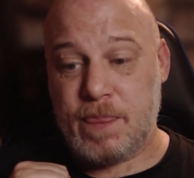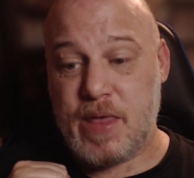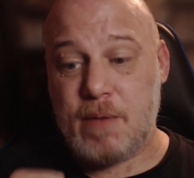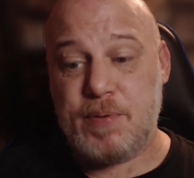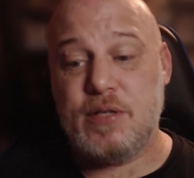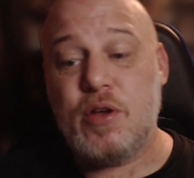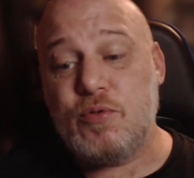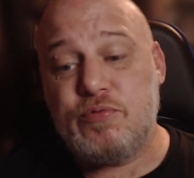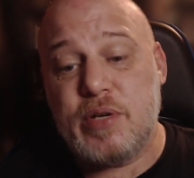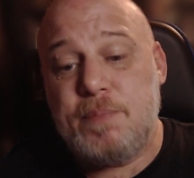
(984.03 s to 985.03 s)
there be
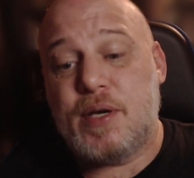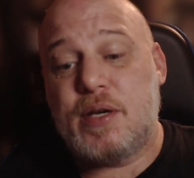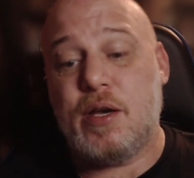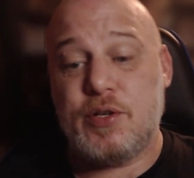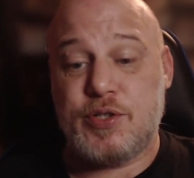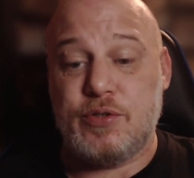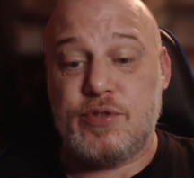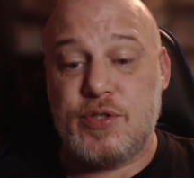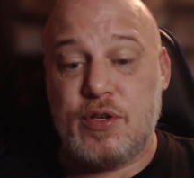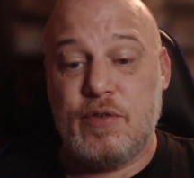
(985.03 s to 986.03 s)
no
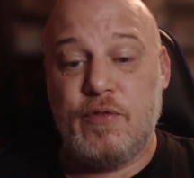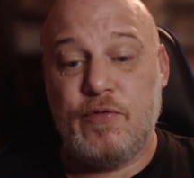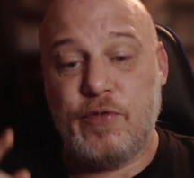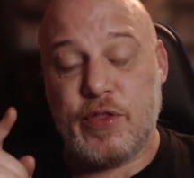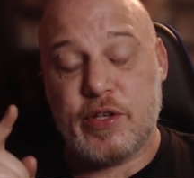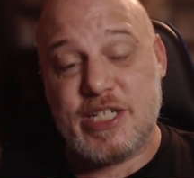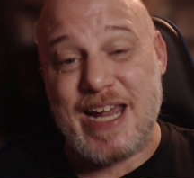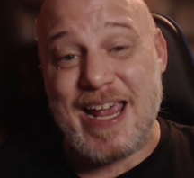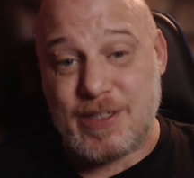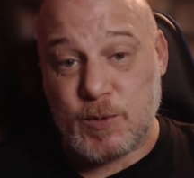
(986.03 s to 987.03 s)
repercussions for the
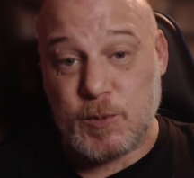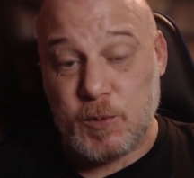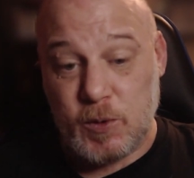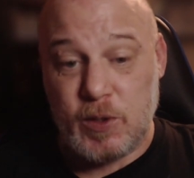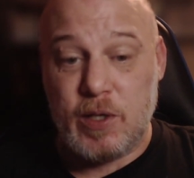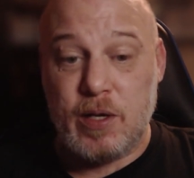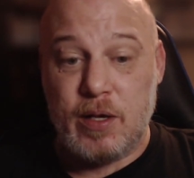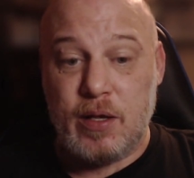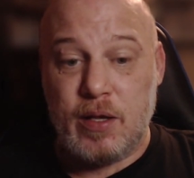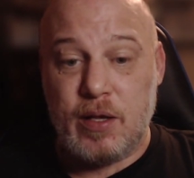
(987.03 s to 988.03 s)
channel
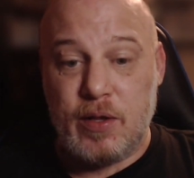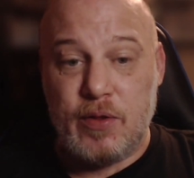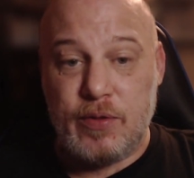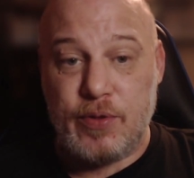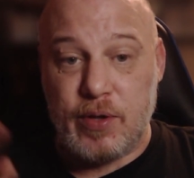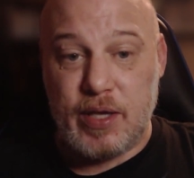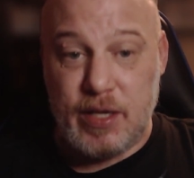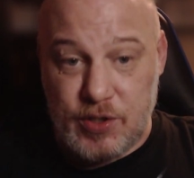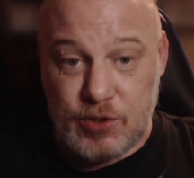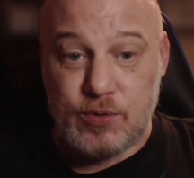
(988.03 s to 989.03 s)
that
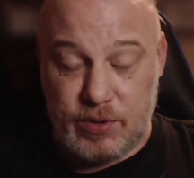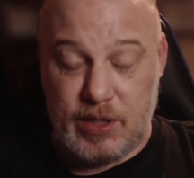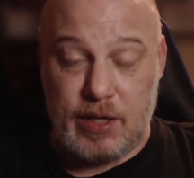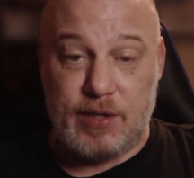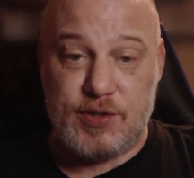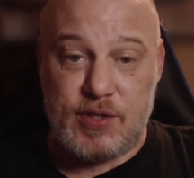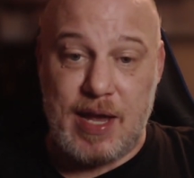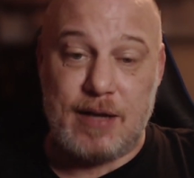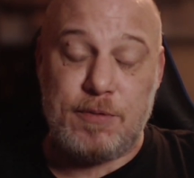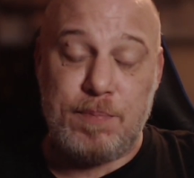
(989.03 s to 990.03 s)
issued this
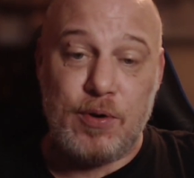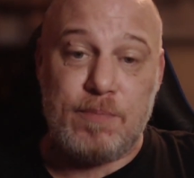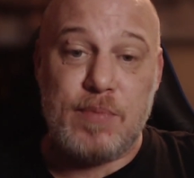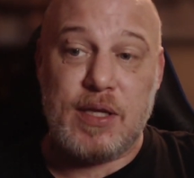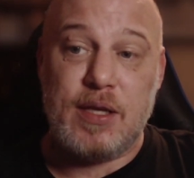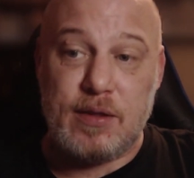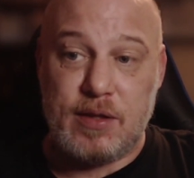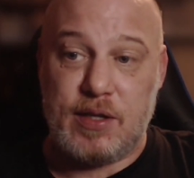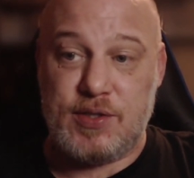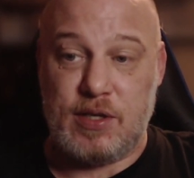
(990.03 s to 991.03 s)
and put me
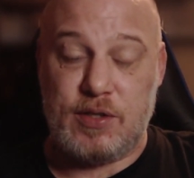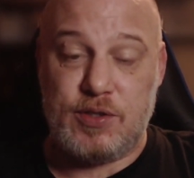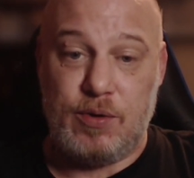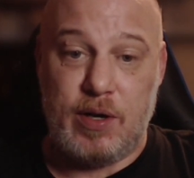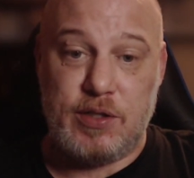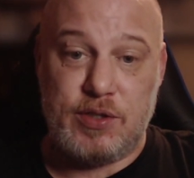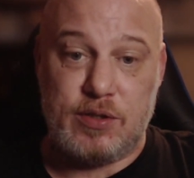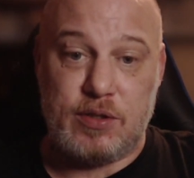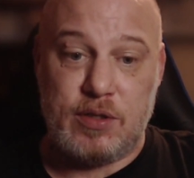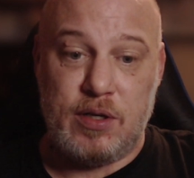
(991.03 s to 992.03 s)
in this situation.